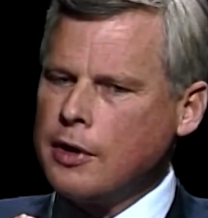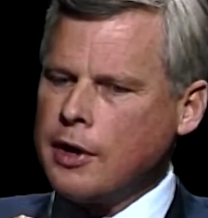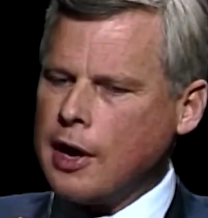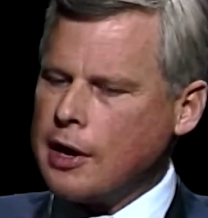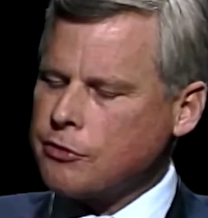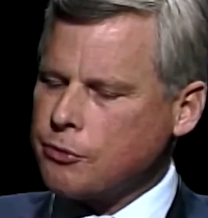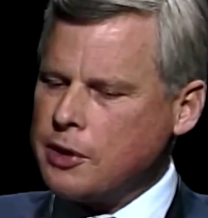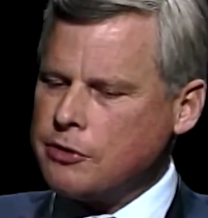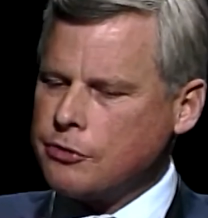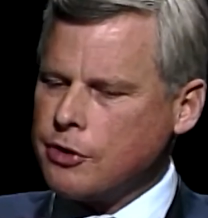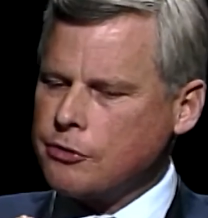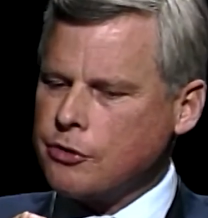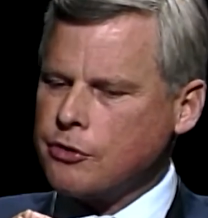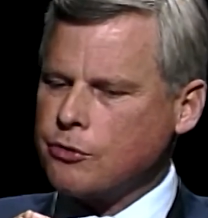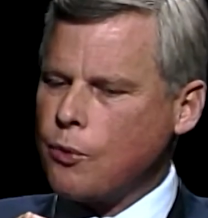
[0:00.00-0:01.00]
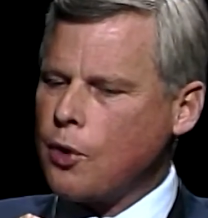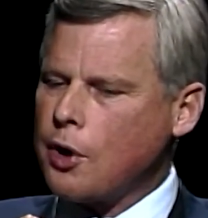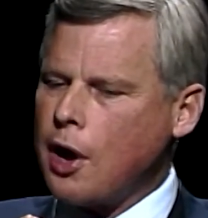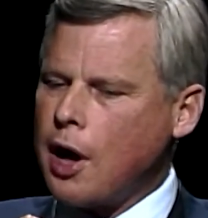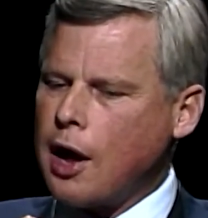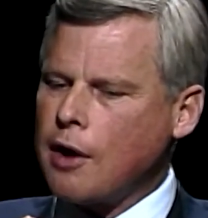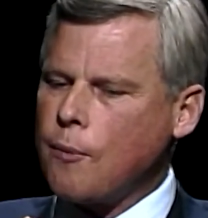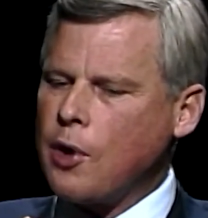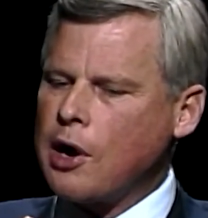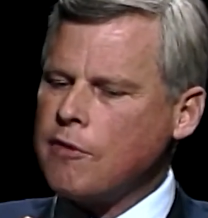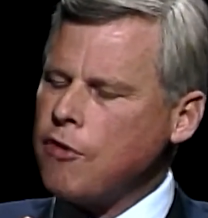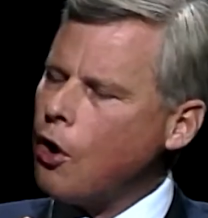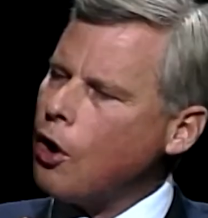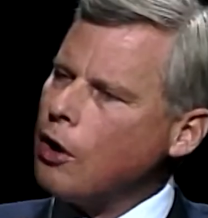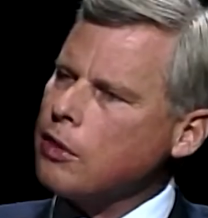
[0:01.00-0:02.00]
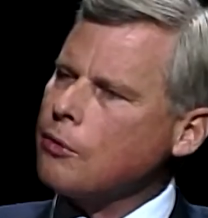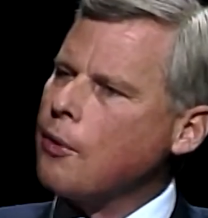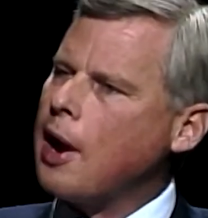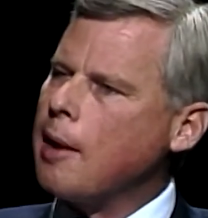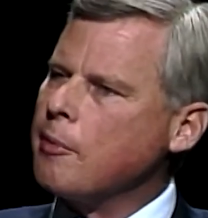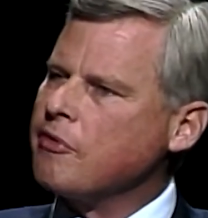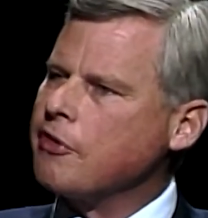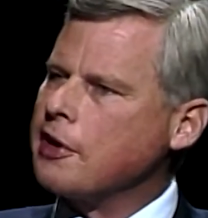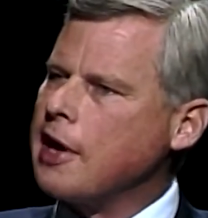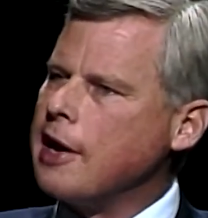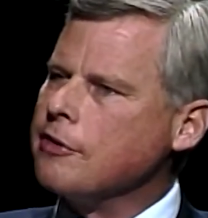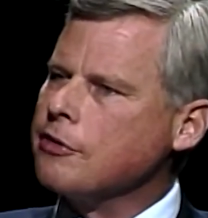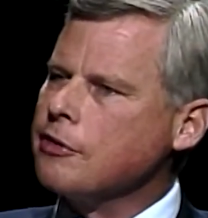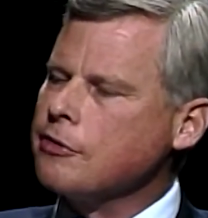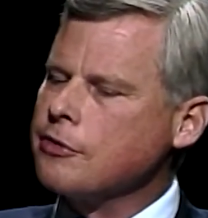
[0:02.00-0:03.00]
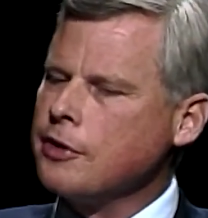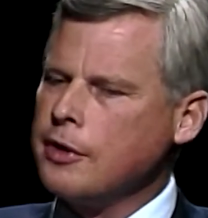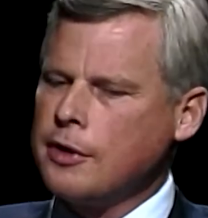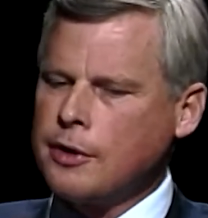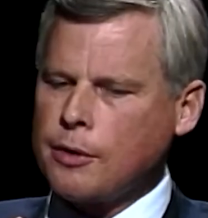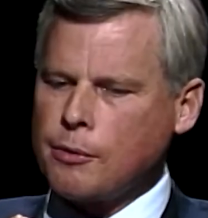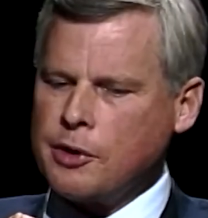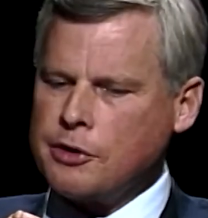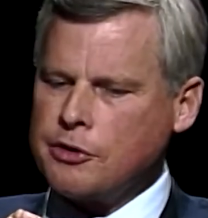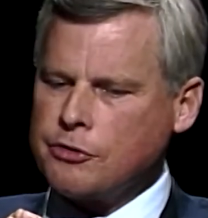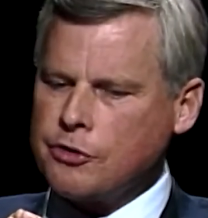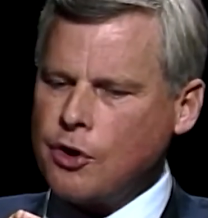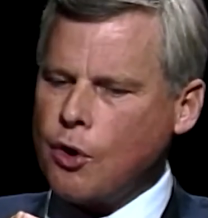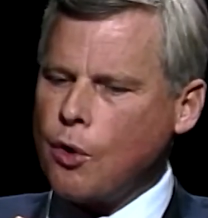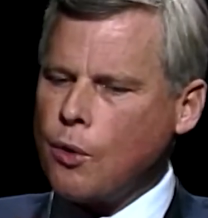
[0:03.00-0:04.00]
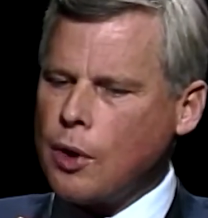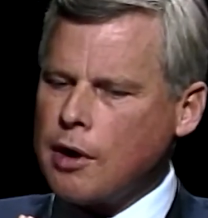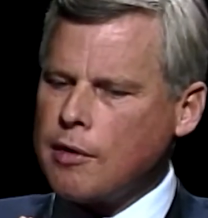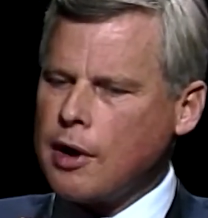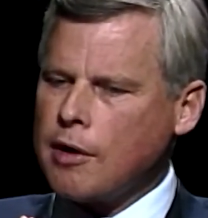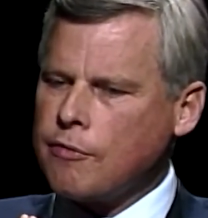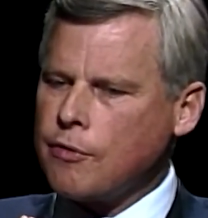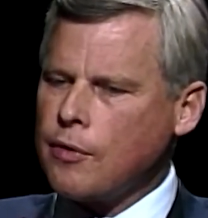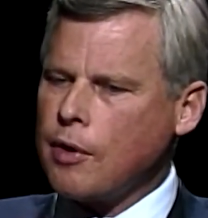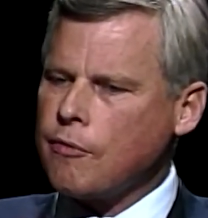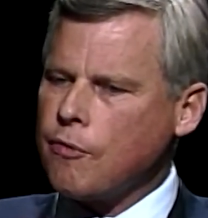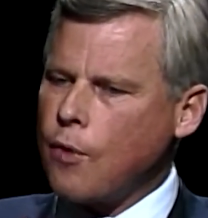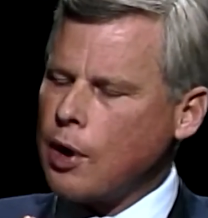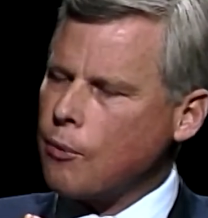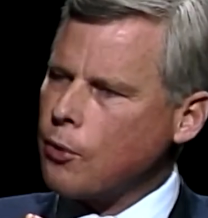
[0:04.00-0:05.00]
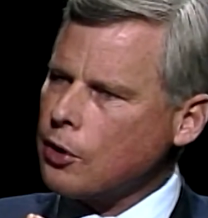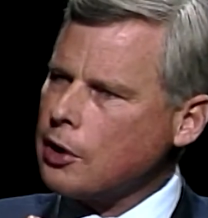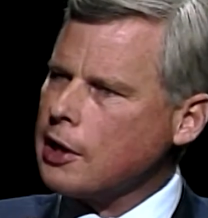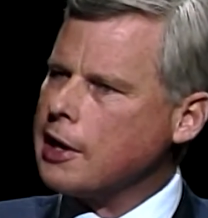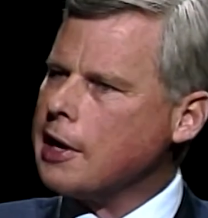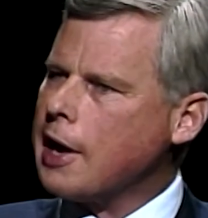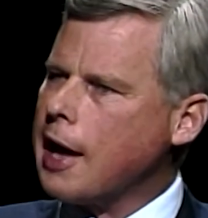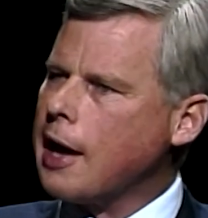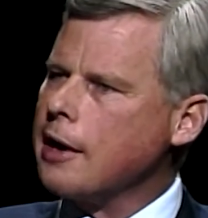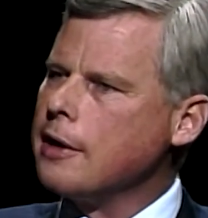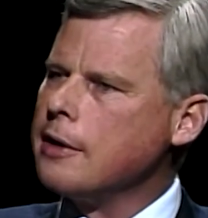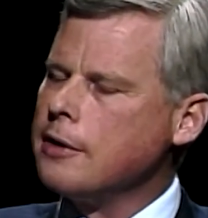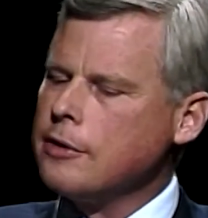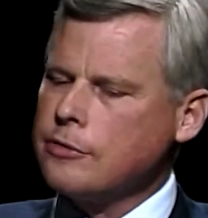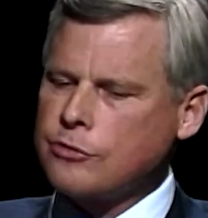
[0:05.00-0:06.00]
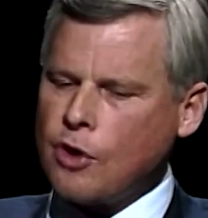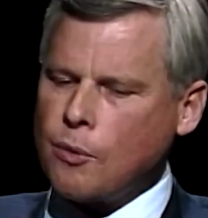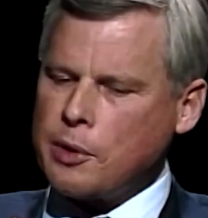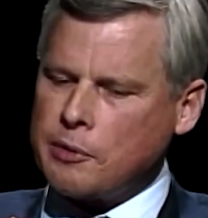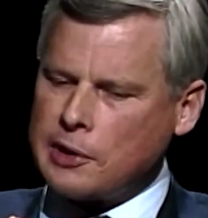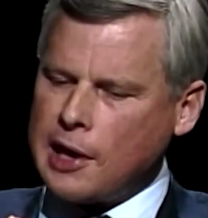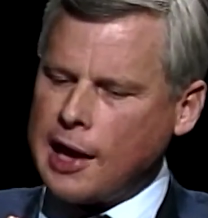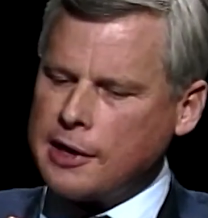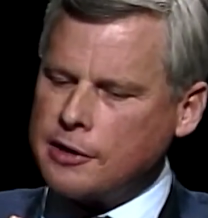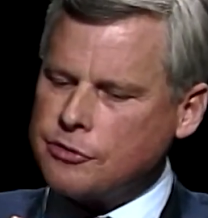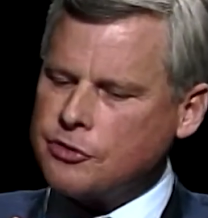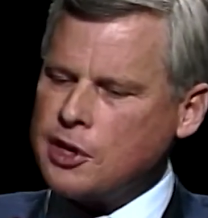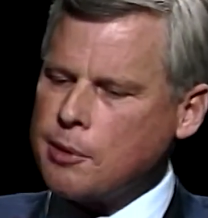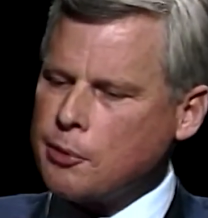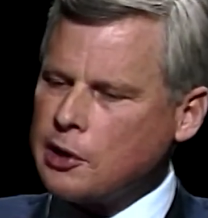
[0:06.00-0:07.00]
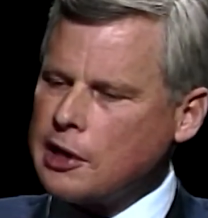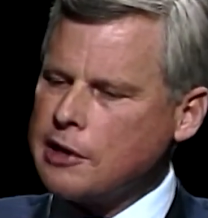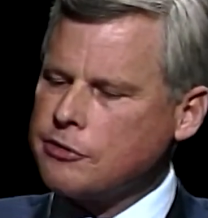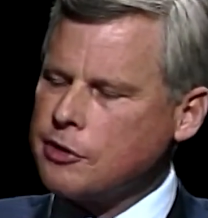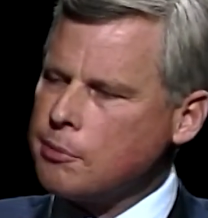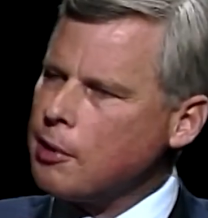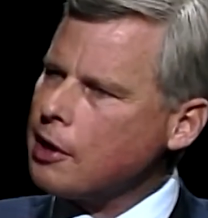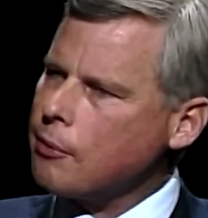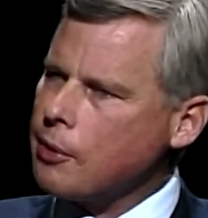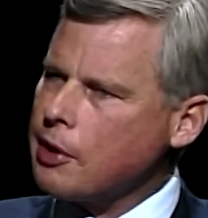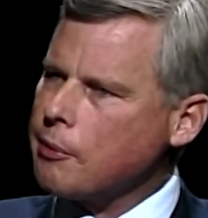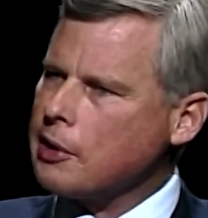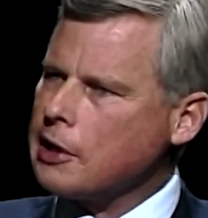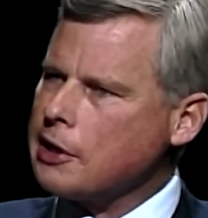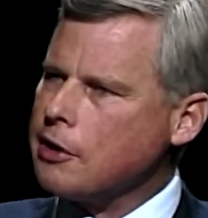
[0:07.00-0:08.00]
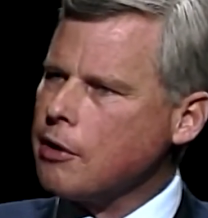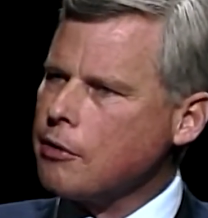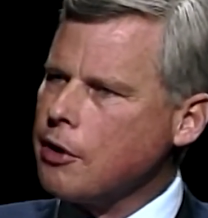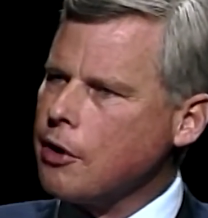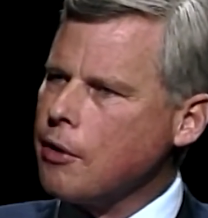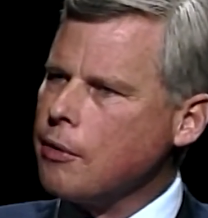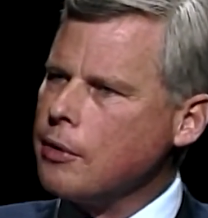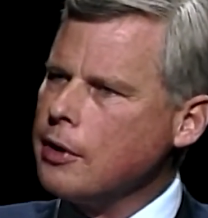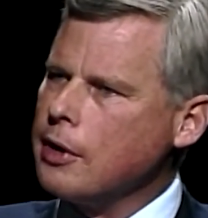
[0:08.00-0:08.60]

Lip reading: as researchers, we're not aware of all the ramifications. We just know of what we're looking at. So we would like to see them release it, but we really don't know